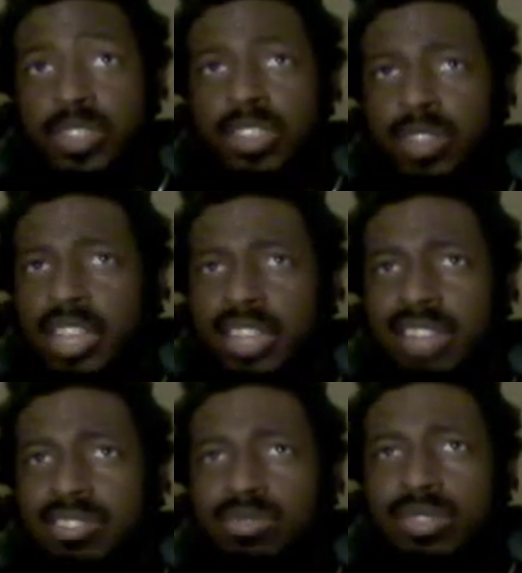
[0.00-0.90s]
Like,
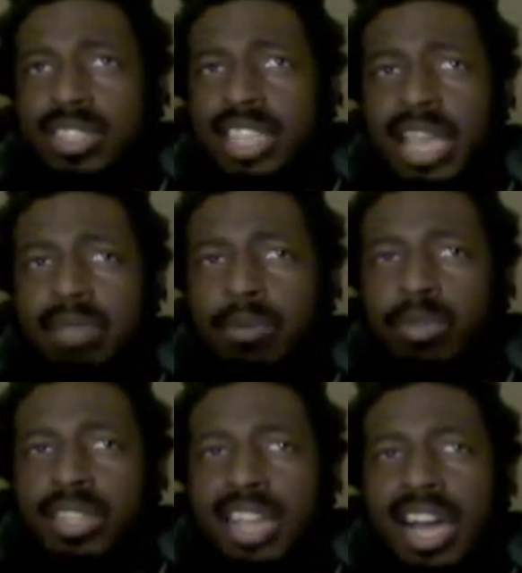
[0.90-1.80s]
not just with the game, but
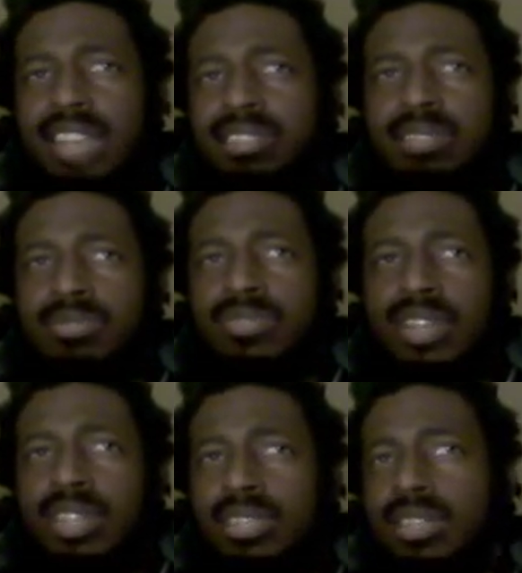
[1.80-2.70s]
with the concept of
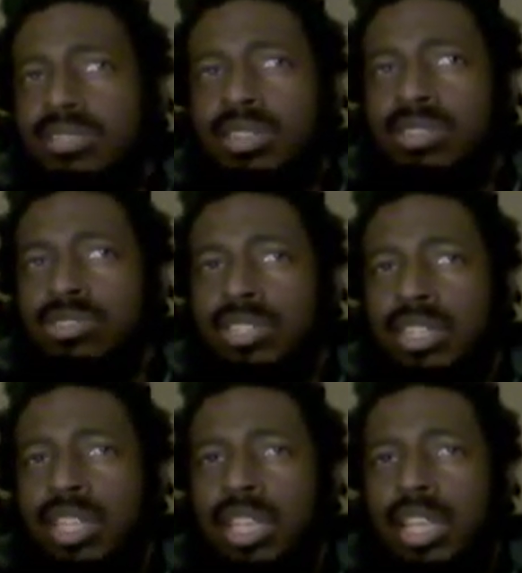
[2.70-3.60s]
Sonic the Hedgehog and shit.
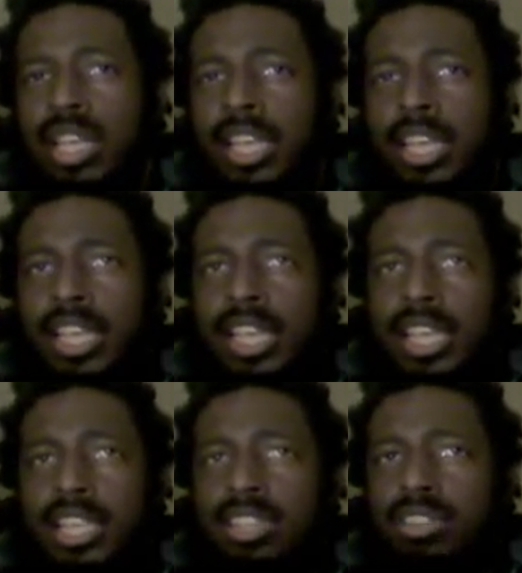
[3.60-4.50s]

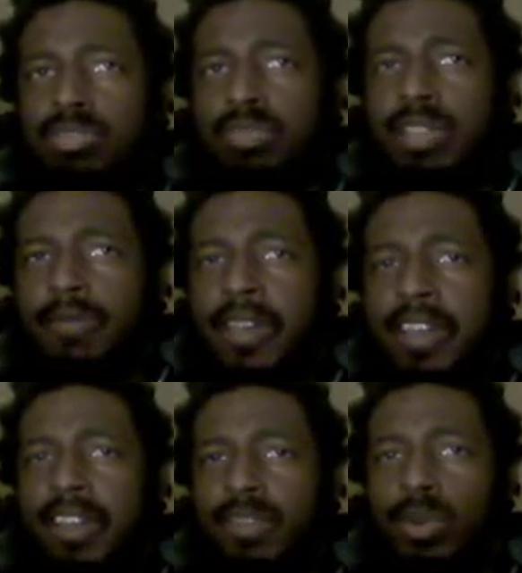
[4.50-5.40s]
You know, I just peek my
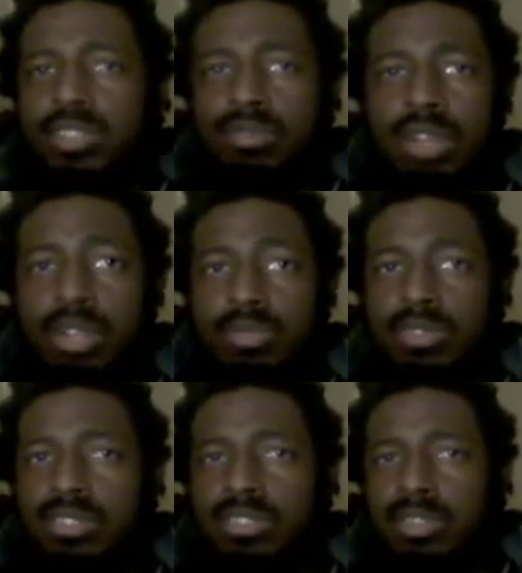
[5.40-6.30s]
head in every once in a while,
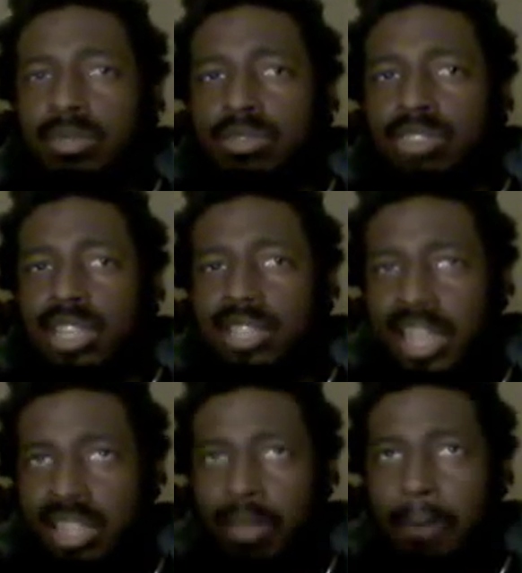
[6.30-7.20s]
and sometimes just, like,
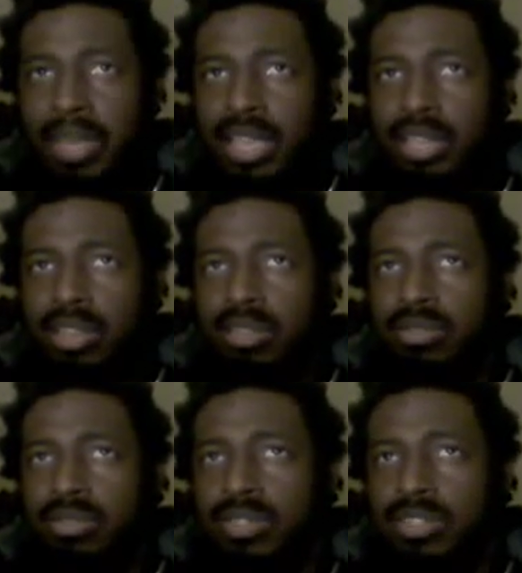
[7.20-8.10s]
let them be, you know?
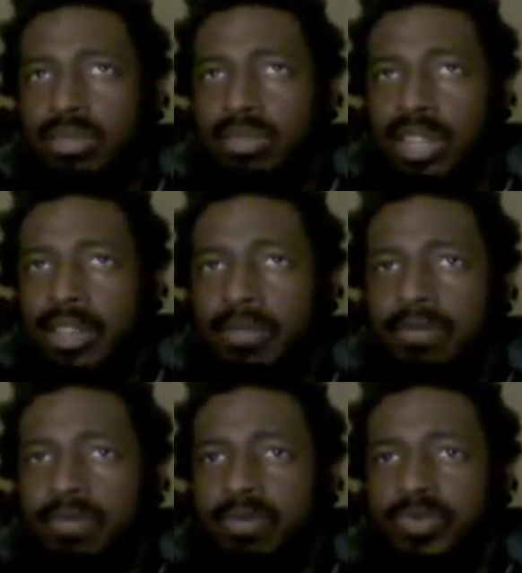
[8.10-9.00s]
Because, I mean, like,
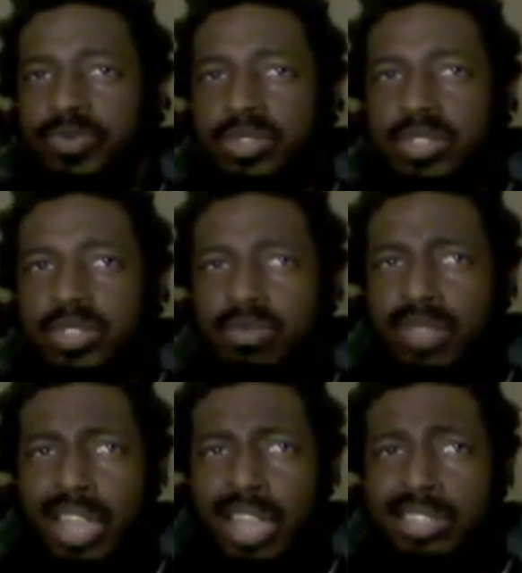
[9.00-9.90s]

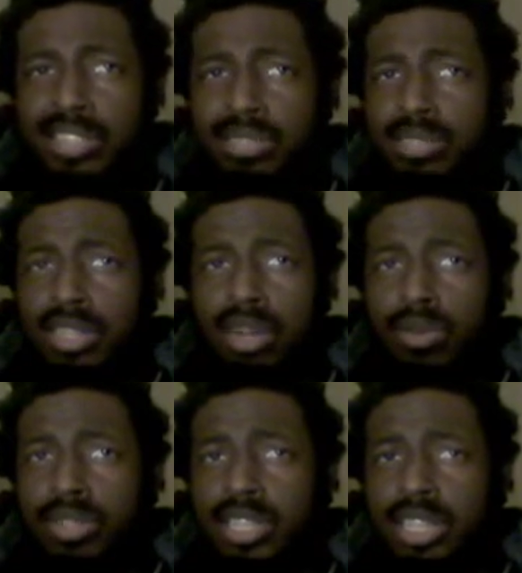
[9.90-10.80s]
I like some of the
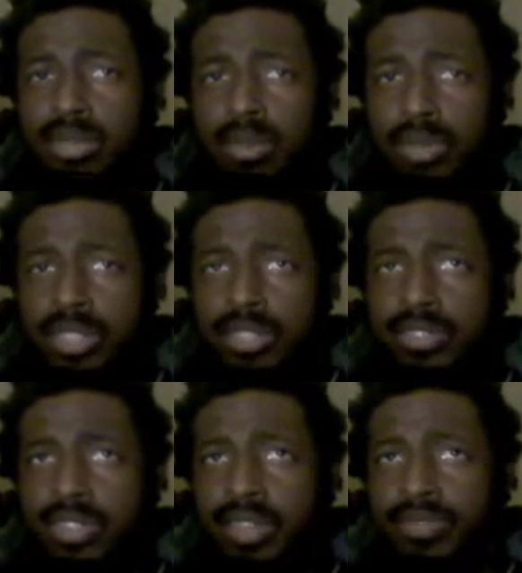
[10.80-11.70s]
artwork they come up with and
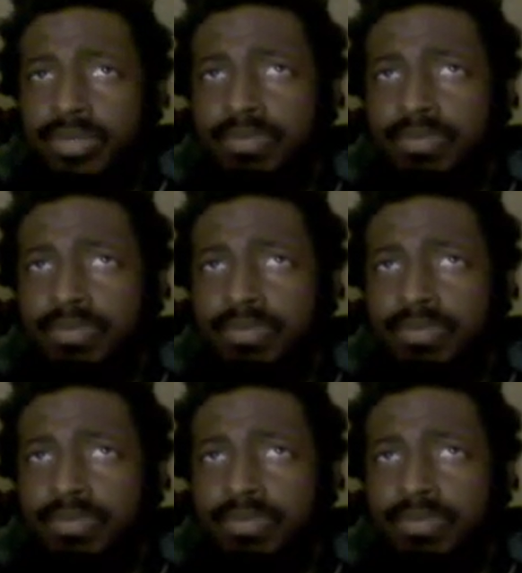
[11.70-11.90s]
stuff, and